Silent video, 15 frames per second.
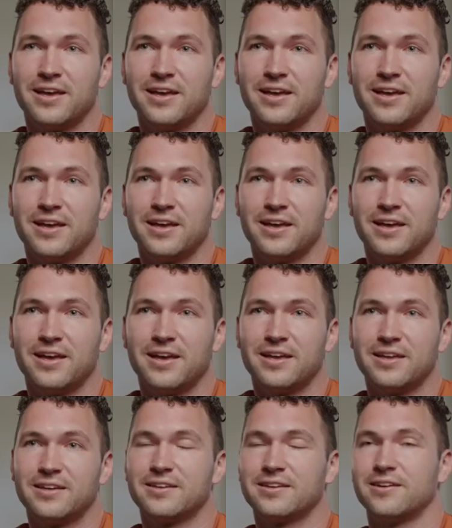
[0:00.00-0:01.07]
really cool.
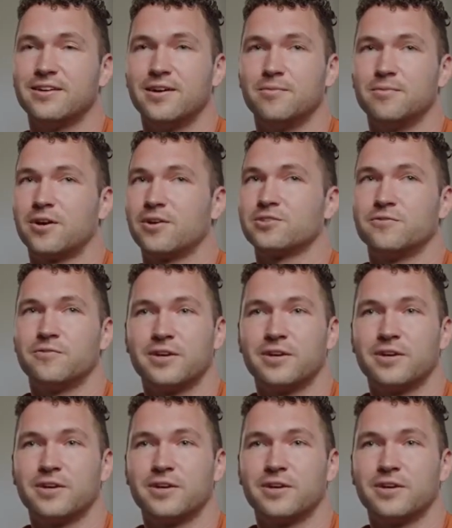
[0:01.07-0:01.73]
Um, also